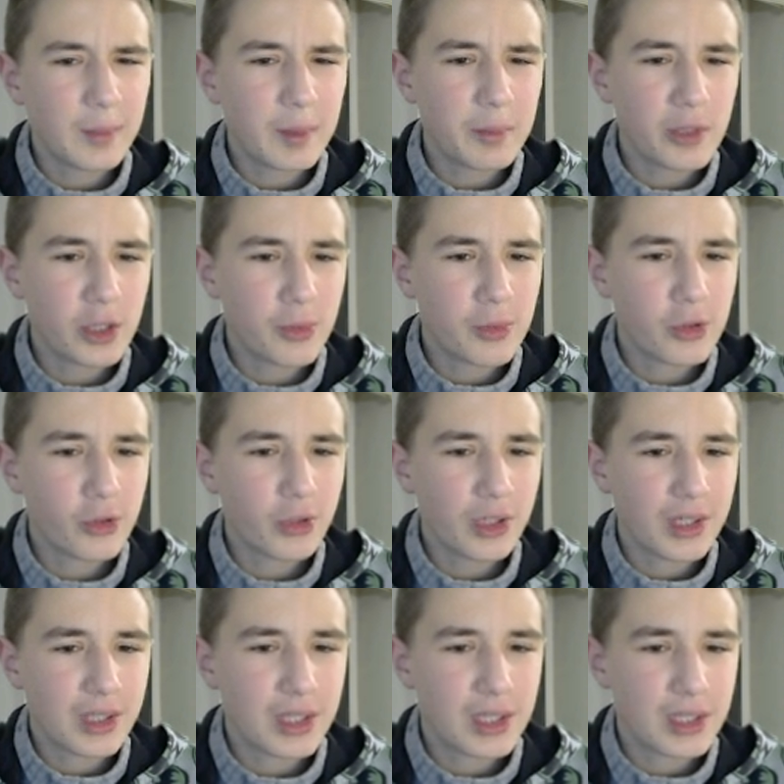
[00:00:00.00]
my bishop shouldn't
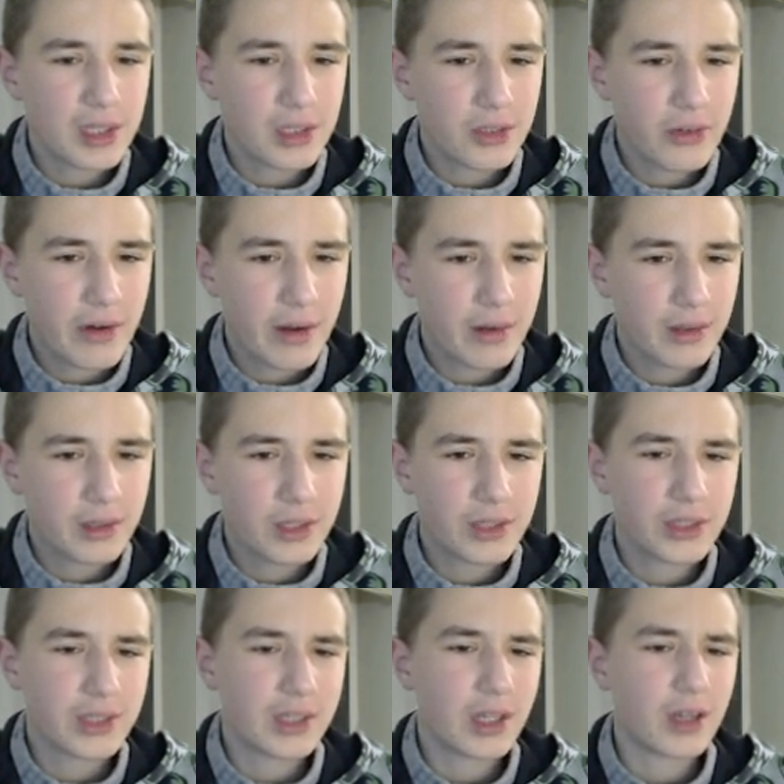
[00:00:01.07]
get st
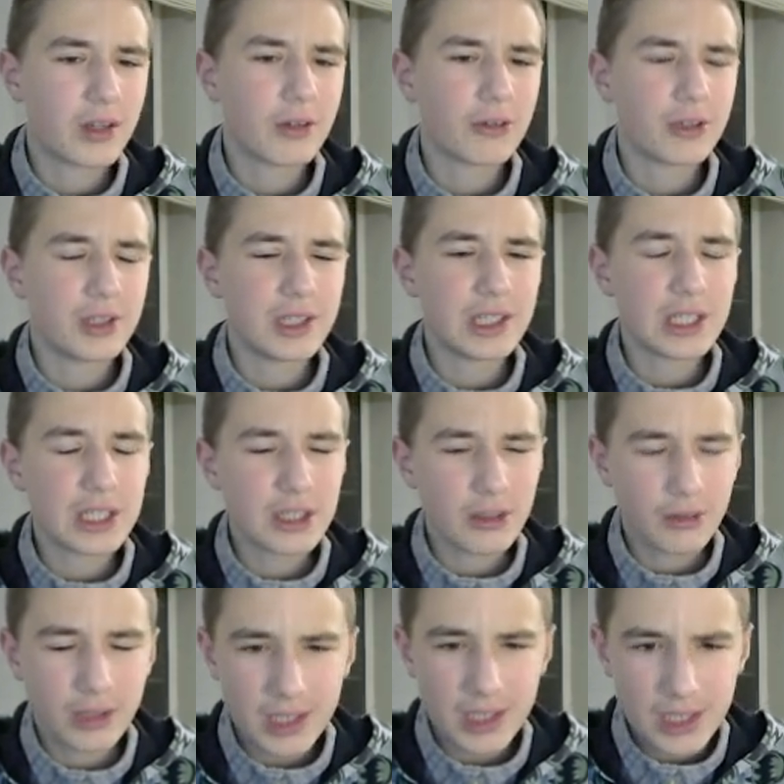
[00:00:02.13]
stuck on, D
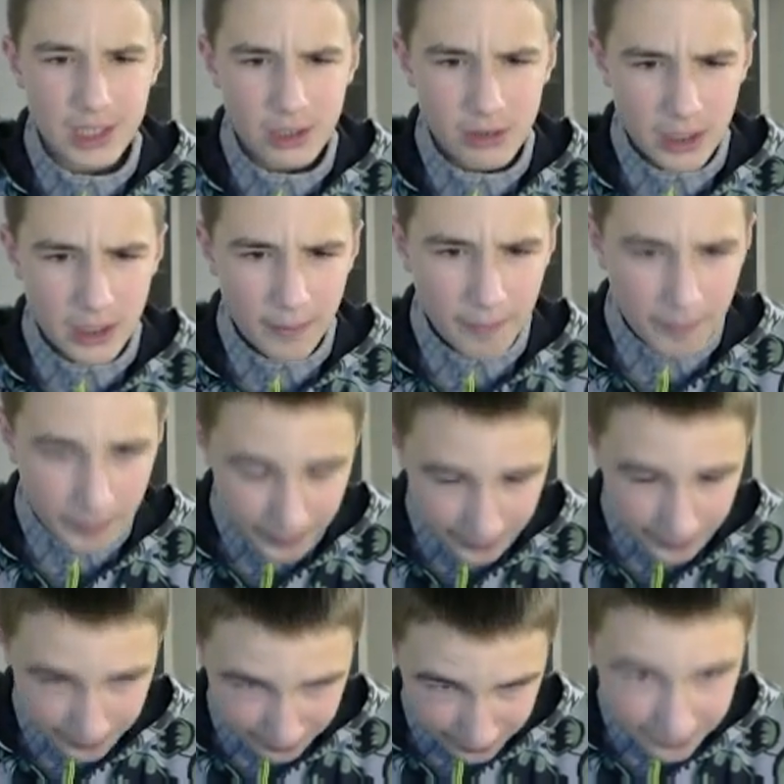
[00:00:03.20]
on c3.
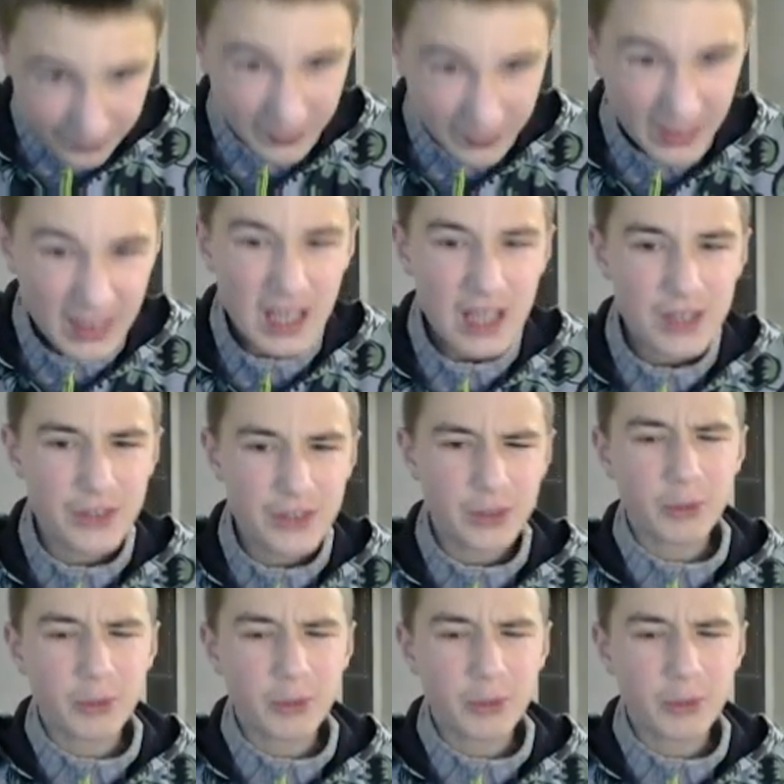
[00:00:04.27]
So I'm